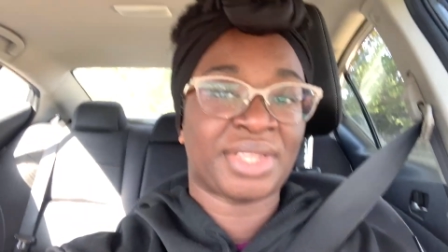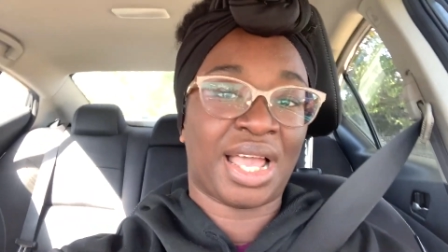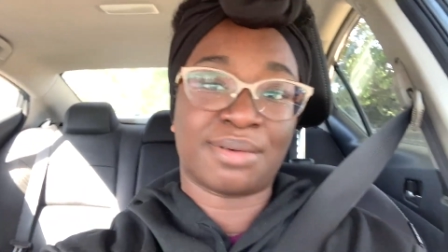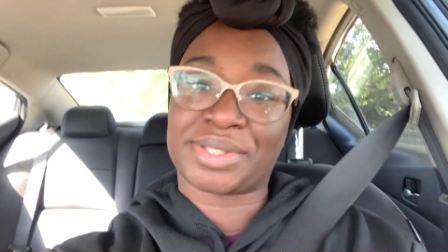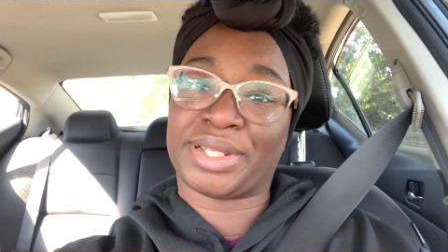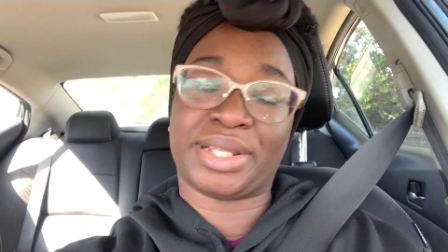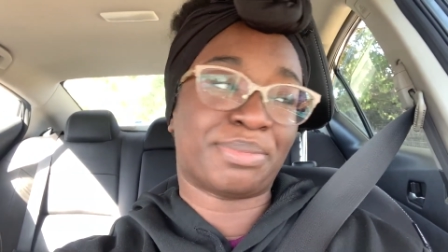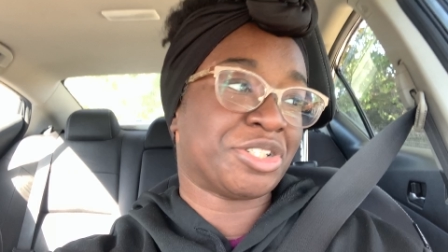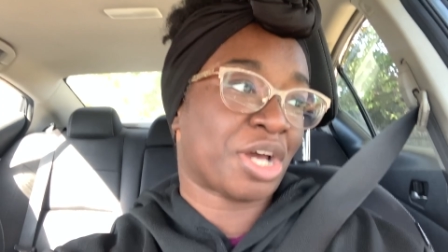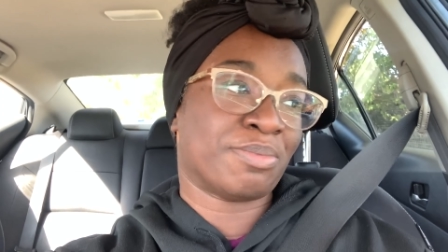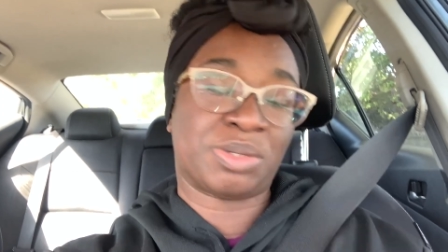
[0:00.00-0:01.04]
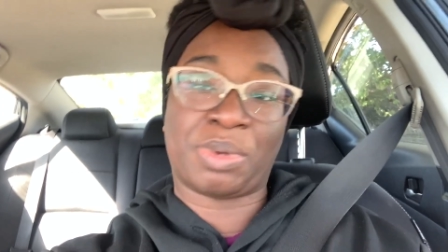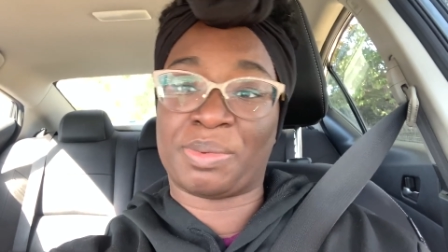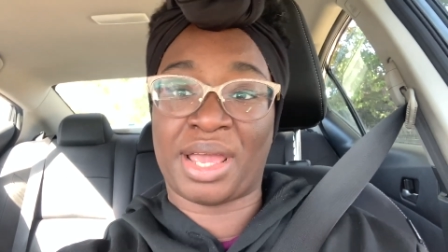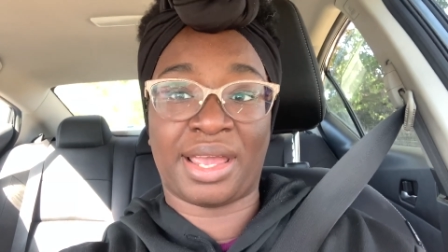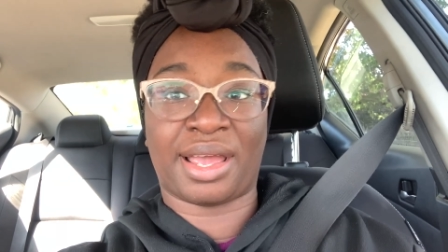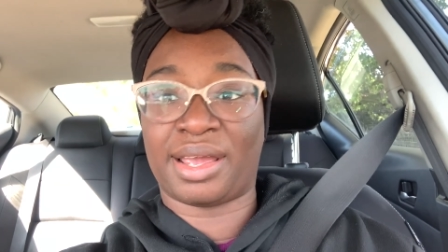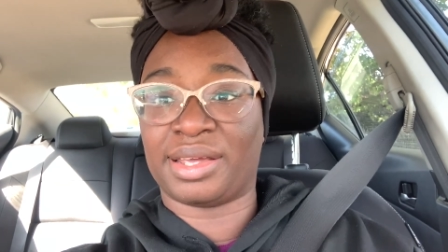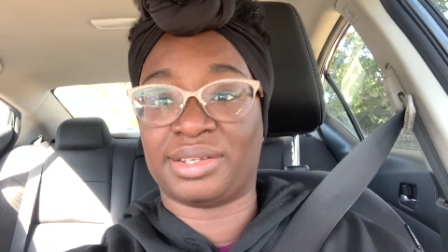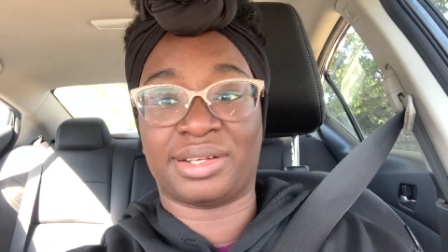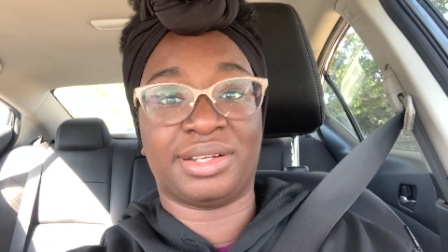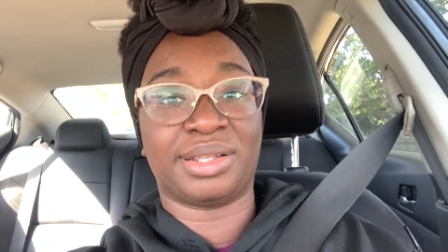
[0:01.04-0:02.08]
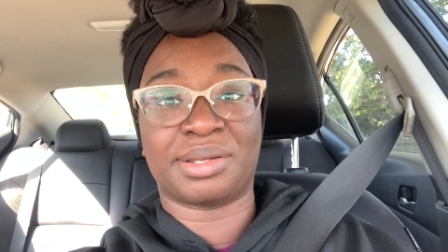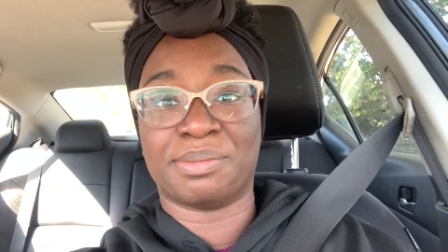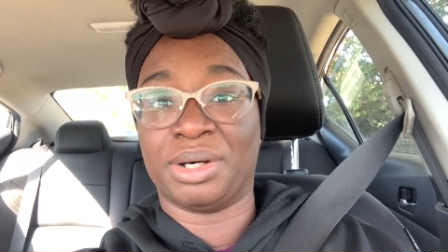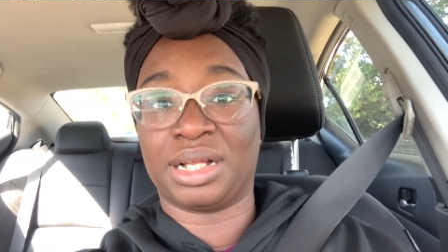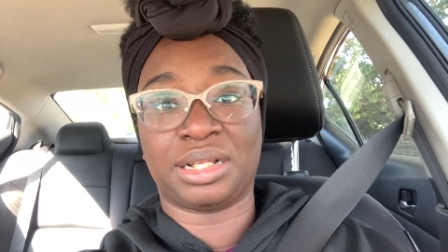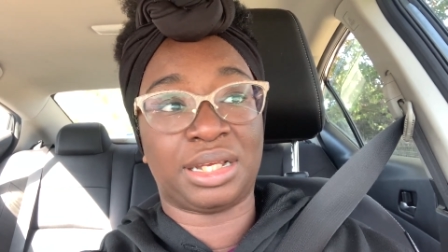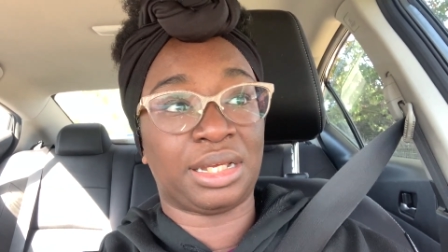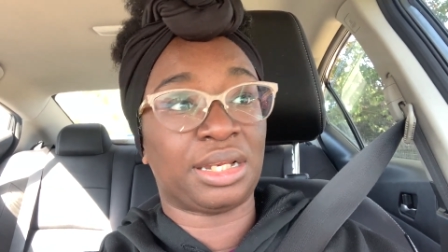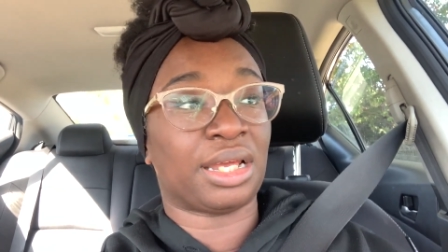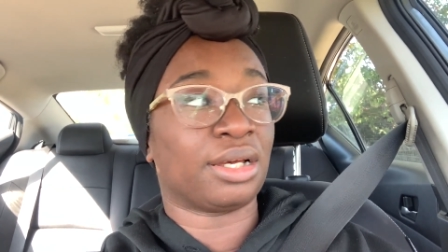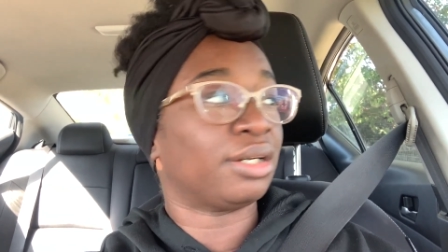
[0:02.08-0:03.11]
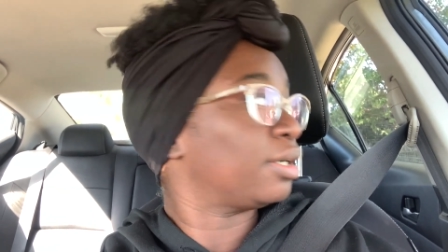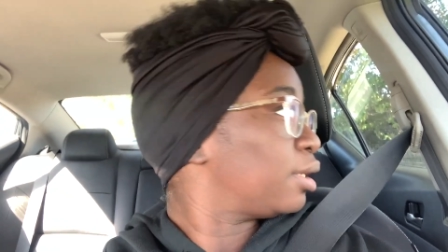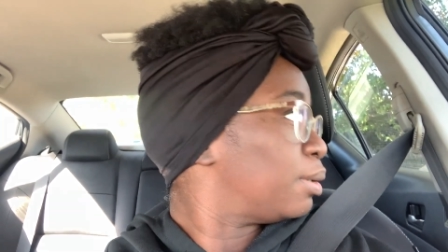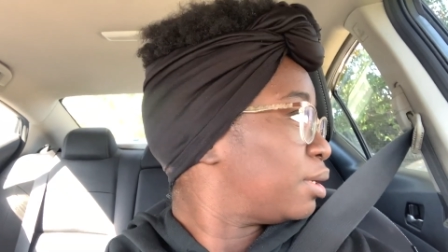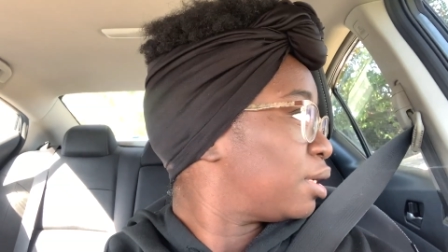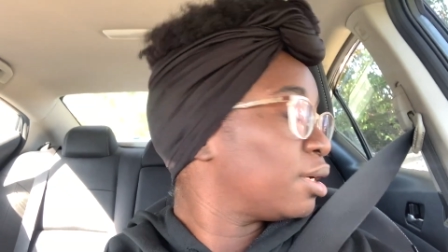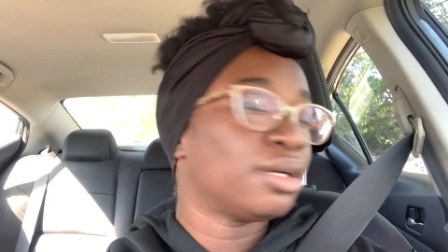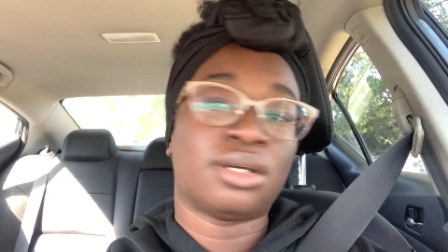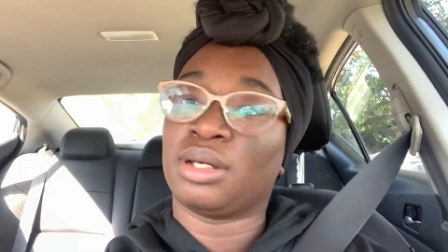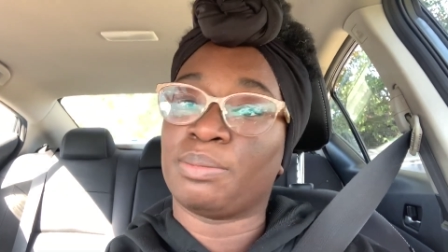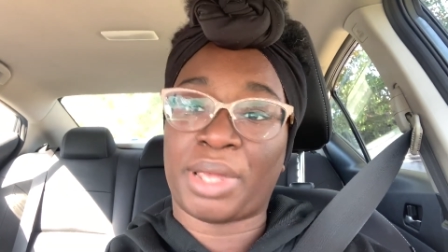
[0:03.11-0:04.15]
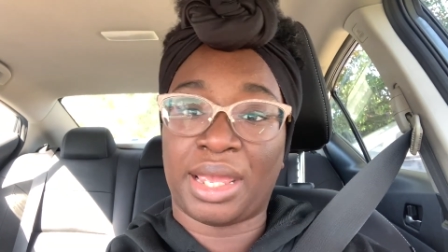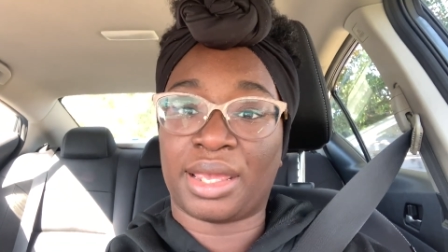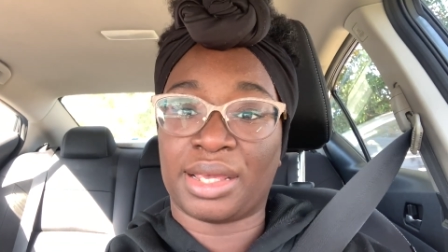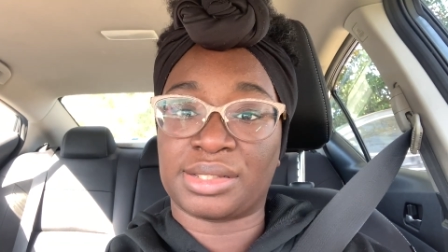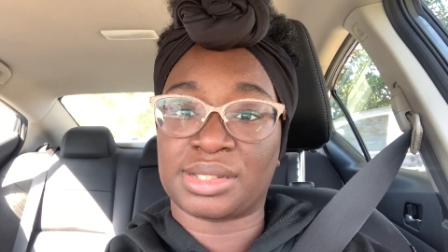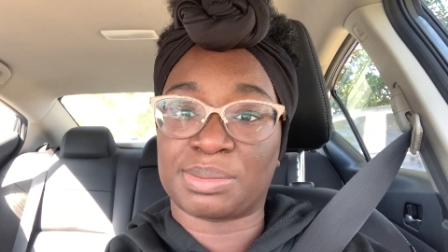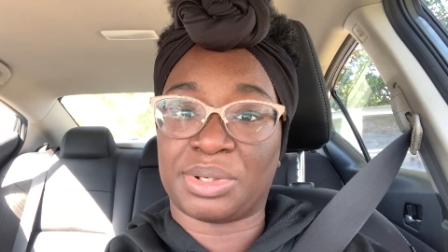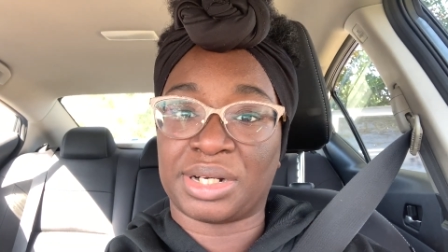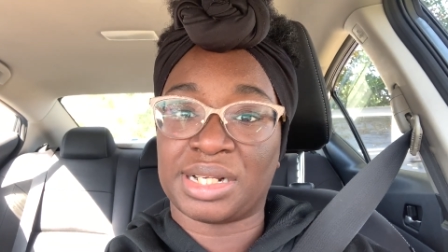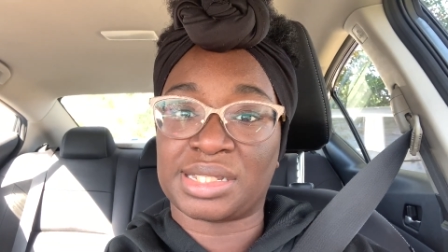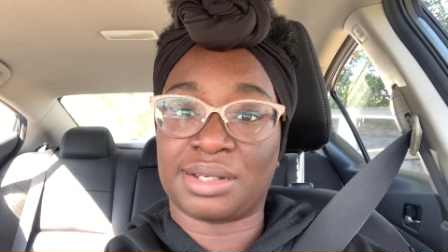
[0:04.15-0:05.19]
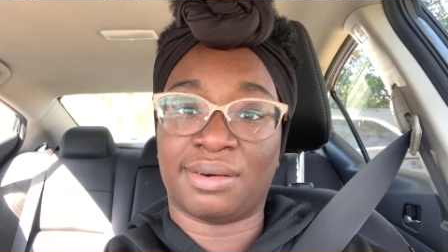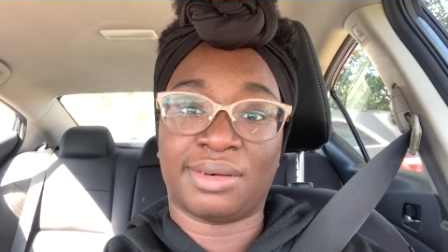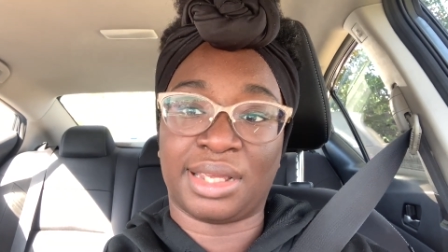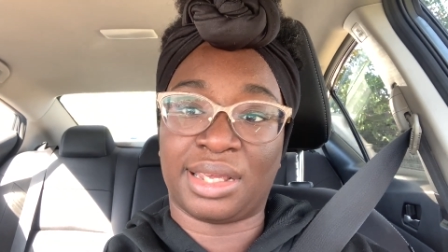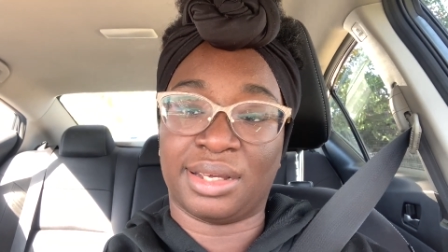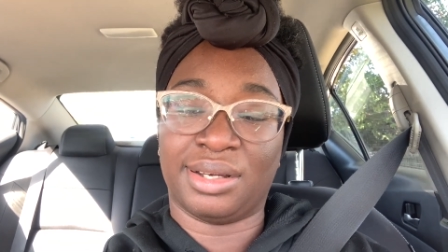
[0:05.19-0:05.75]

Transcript: I'm still in pajamas, baby. I, I ain't done nothing but clean and cook pancakes this morning. So yeah.